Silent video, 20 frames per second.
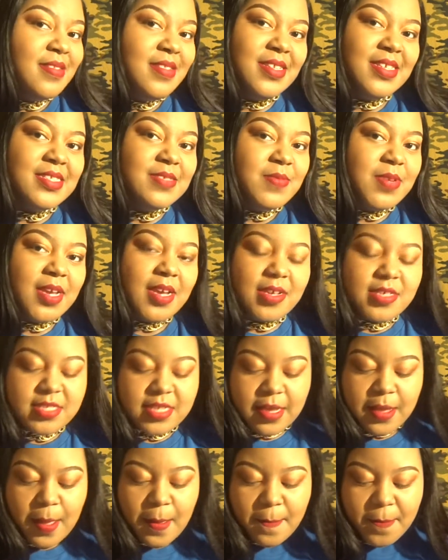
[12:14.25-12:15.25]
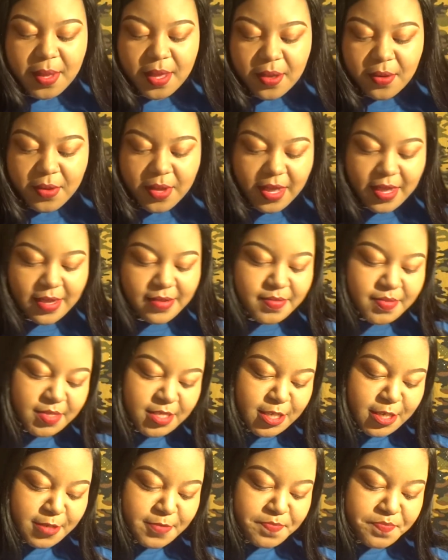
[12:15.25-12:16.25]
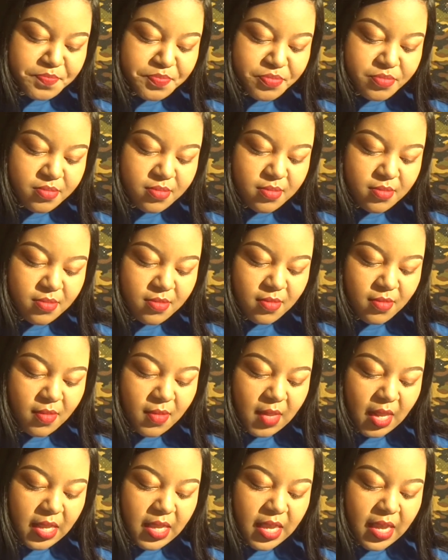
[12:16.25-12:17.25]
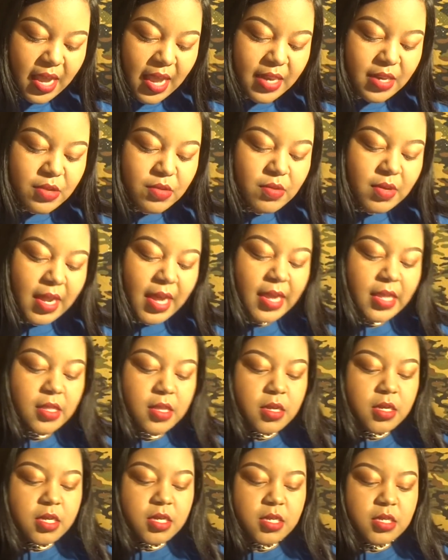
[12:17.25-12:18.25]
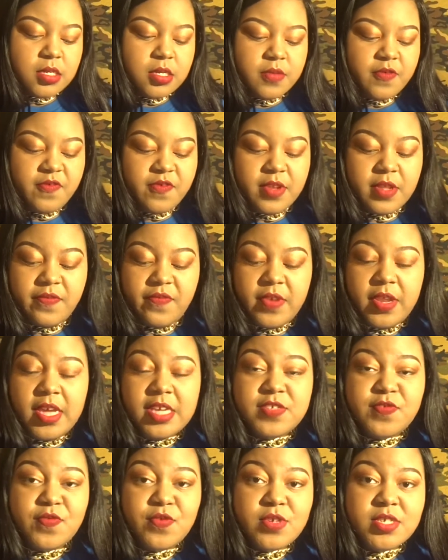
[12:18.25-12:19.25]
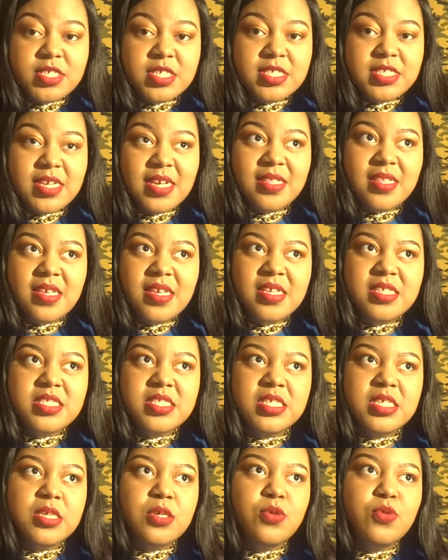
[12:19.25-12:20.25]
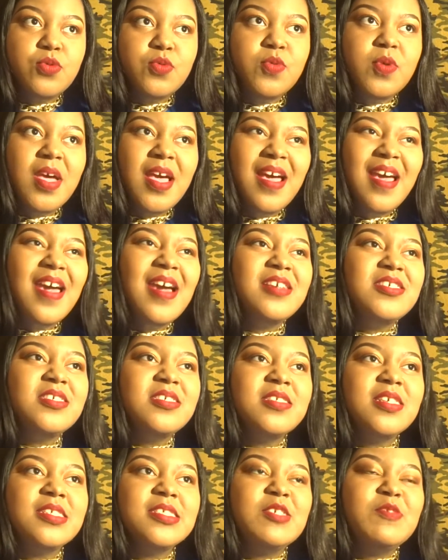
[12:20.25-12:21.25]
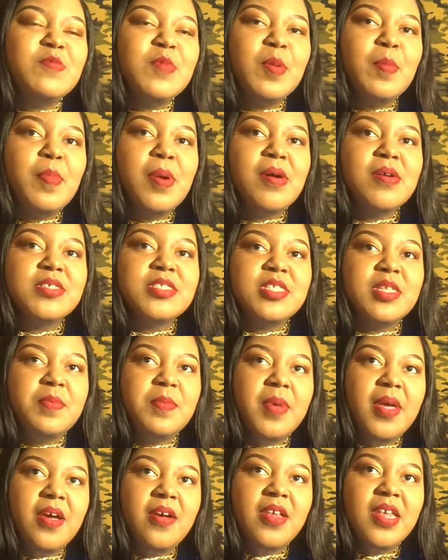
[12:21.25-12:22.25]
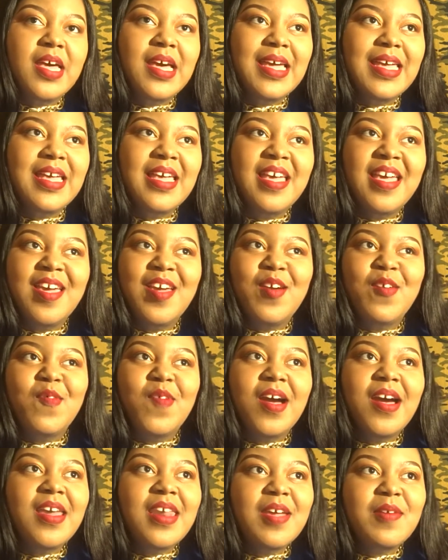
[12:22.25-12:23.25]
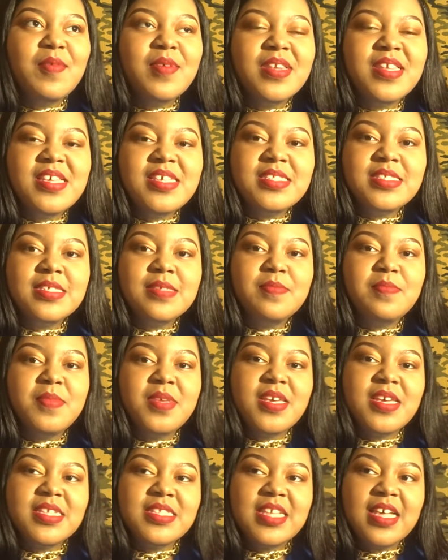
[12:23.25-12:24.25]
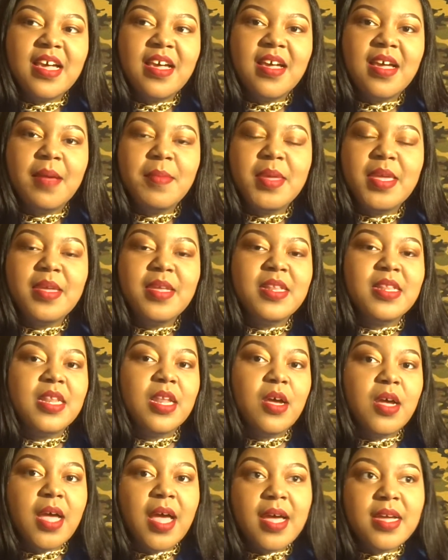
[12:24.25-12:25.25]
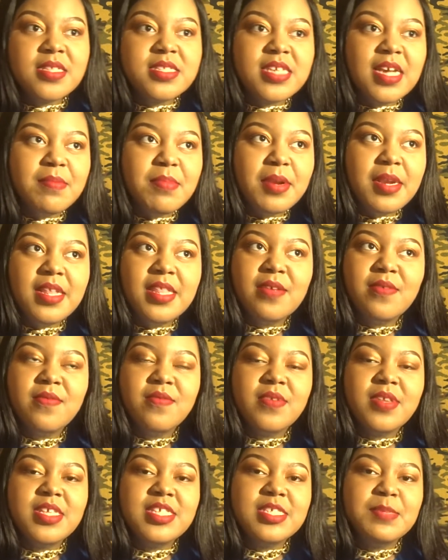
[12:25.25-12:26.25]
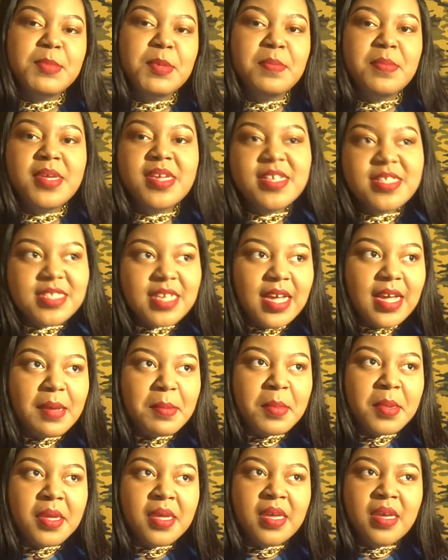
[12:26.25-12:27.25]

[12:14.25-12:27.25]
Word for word: That's what I say. But okay, so yeah, I do like the the Flex Forces. I think it's cool. I actually saw someone post about like why are they releasing mid top. I mean high top and think they're releasing in mid top.